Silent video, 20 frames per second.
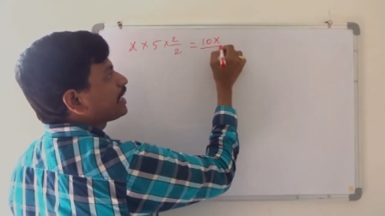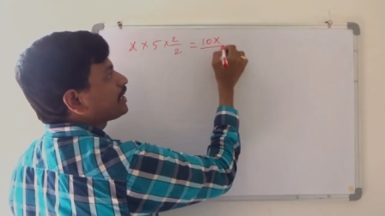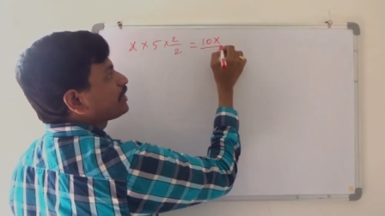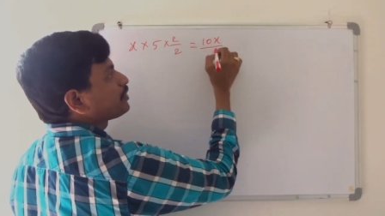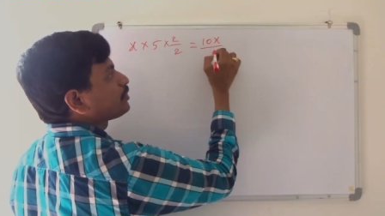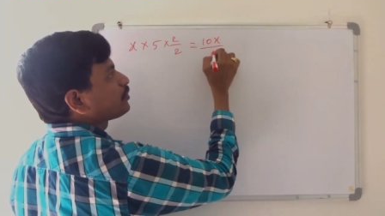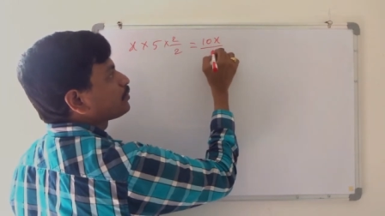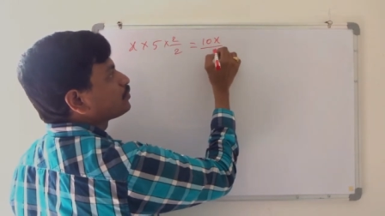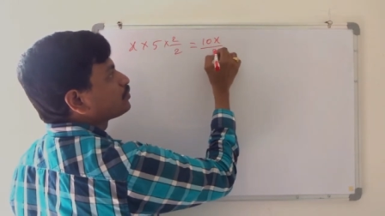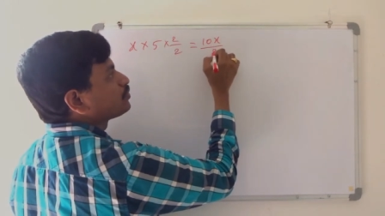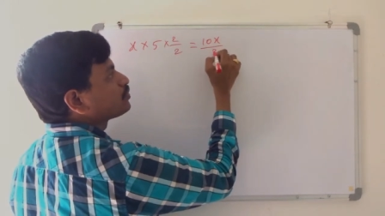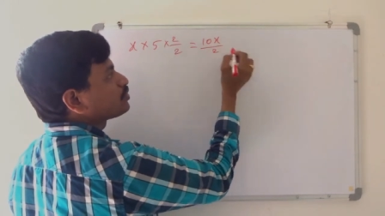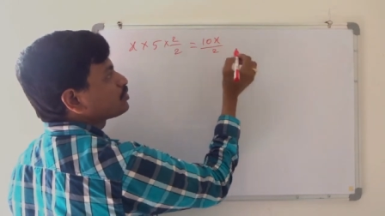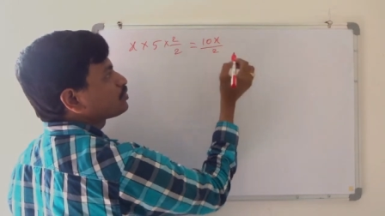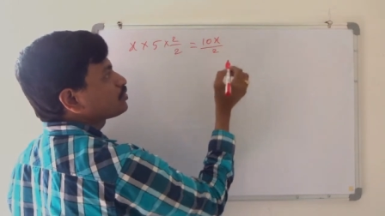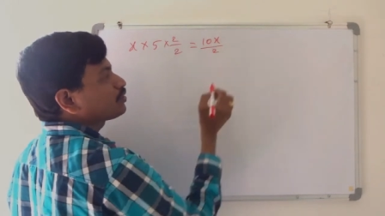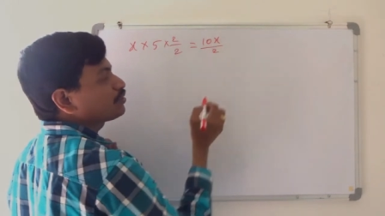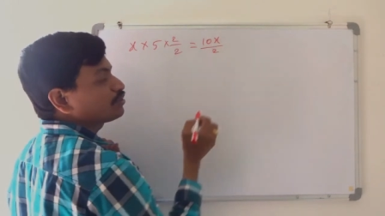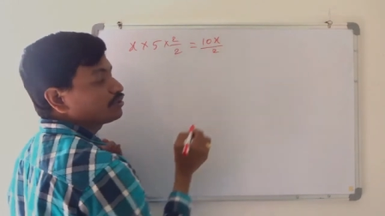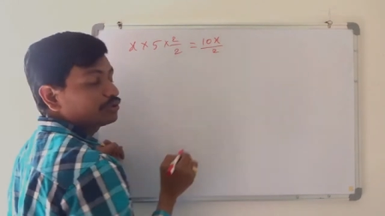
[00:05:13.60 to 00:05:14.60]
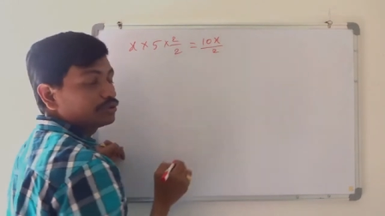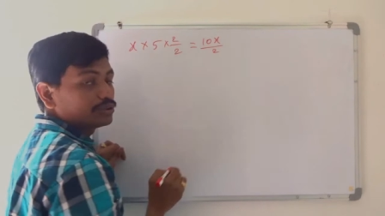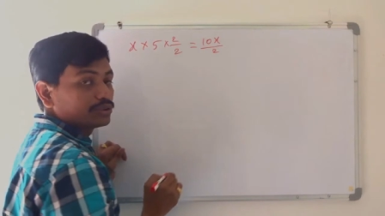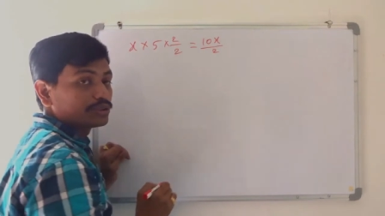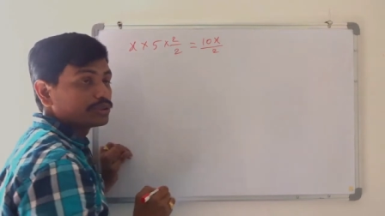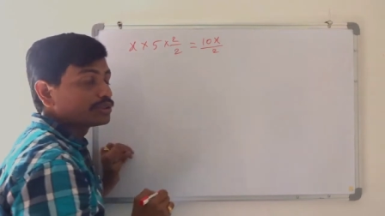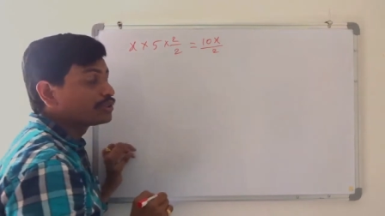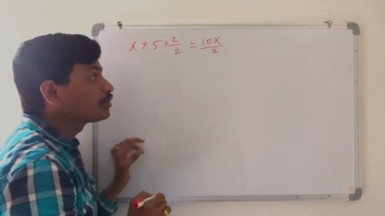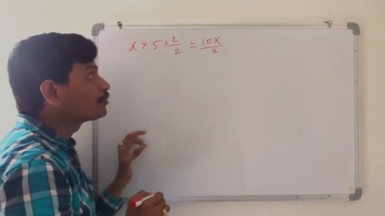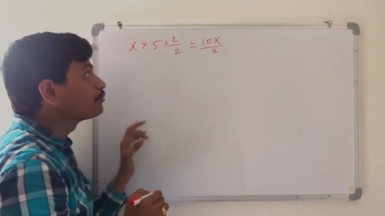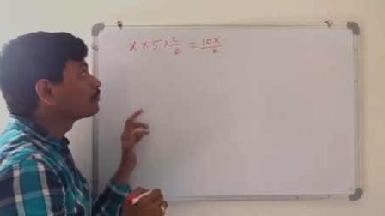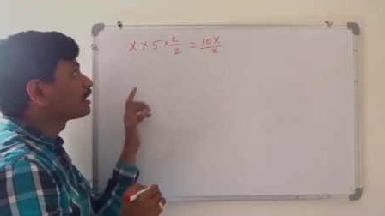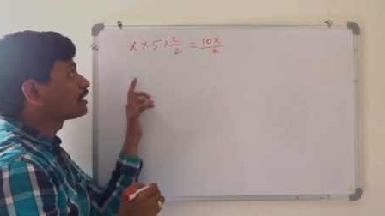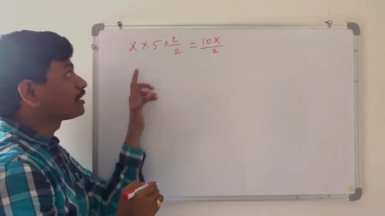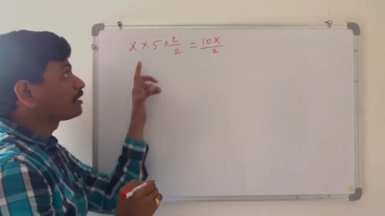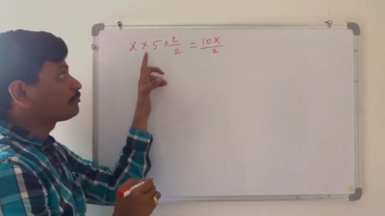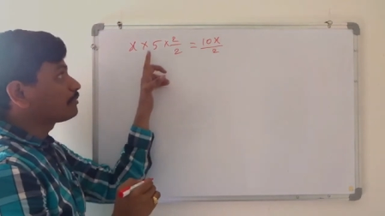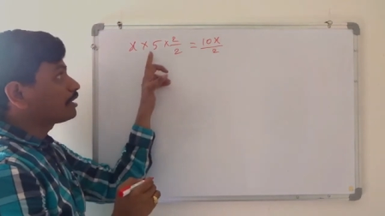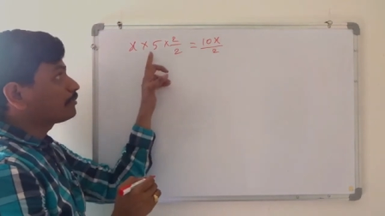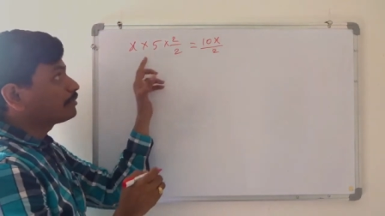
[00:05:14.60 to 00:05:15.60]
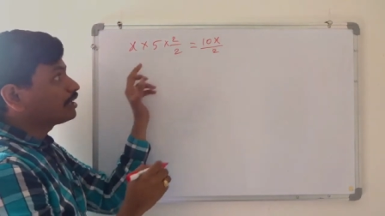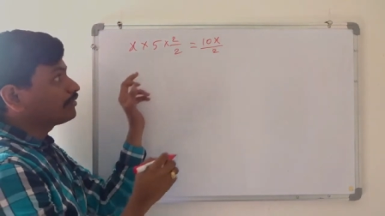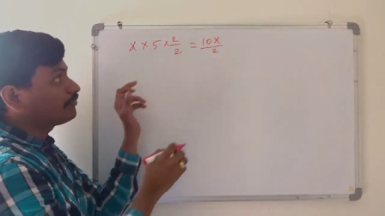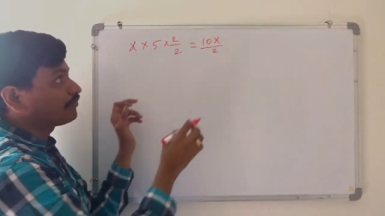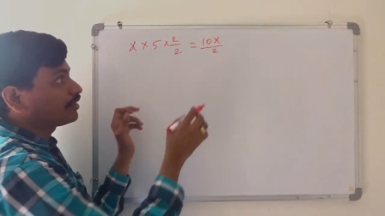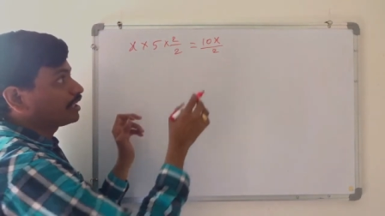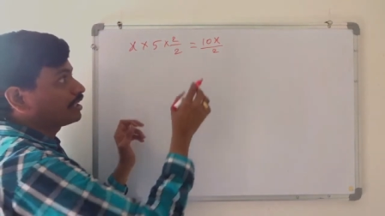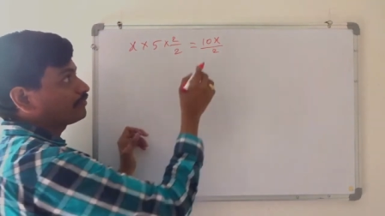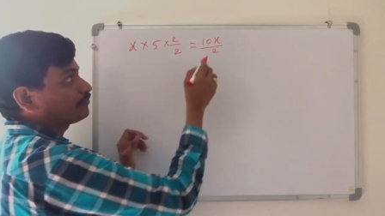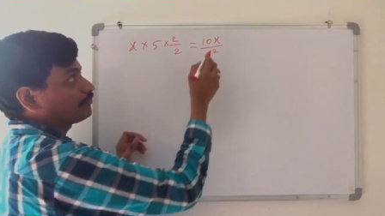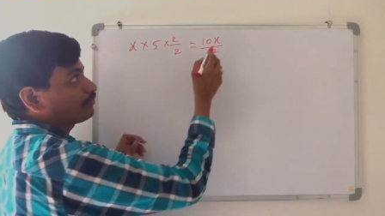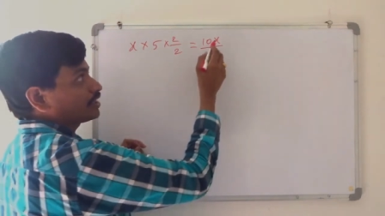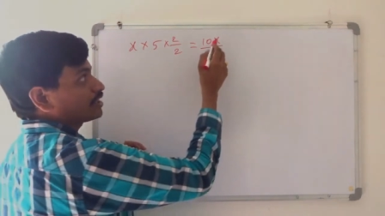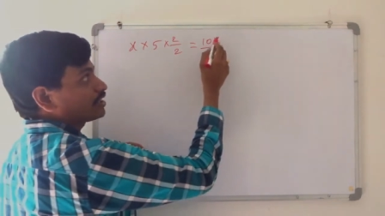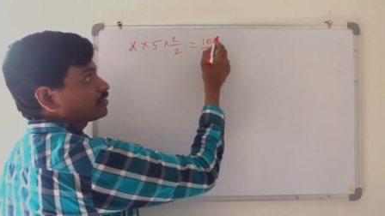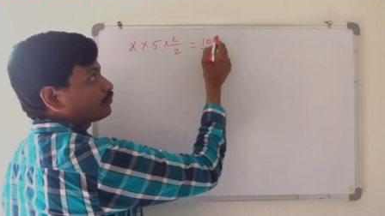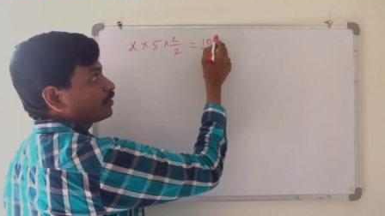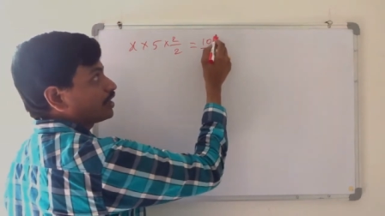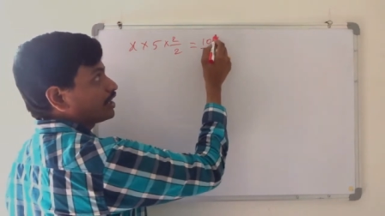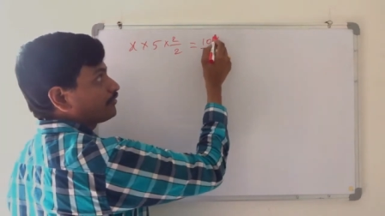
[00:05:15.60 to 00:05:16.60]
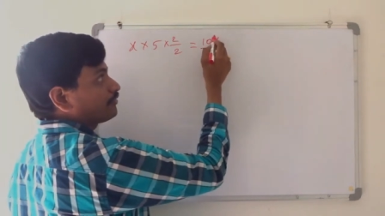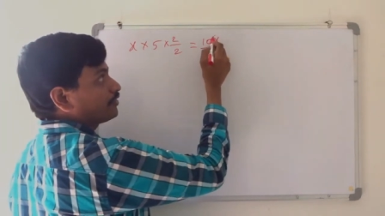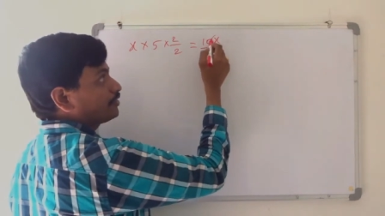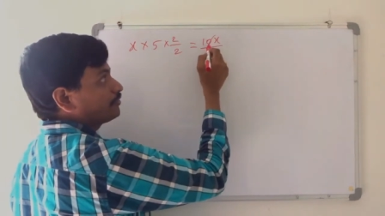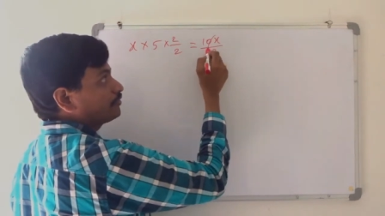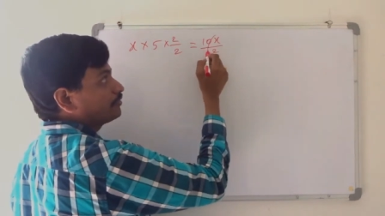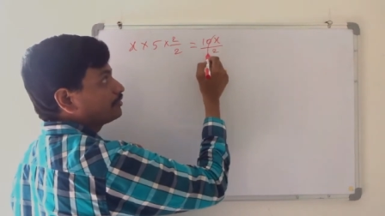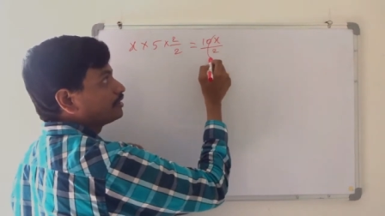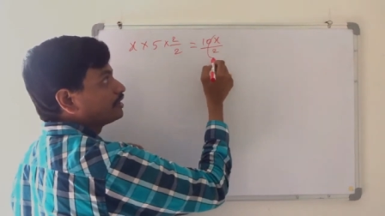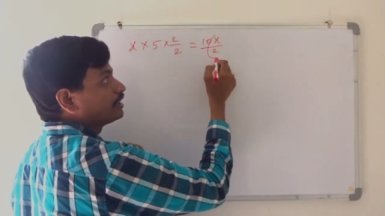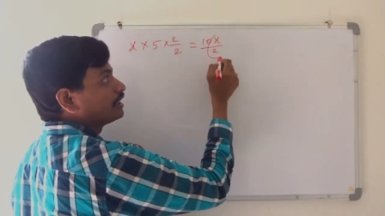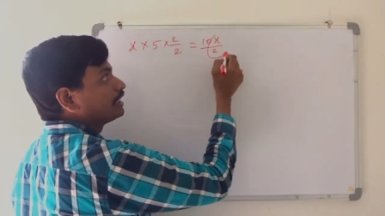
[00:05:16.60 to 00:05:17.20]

by 2. So to multiply by 5, first what do we do?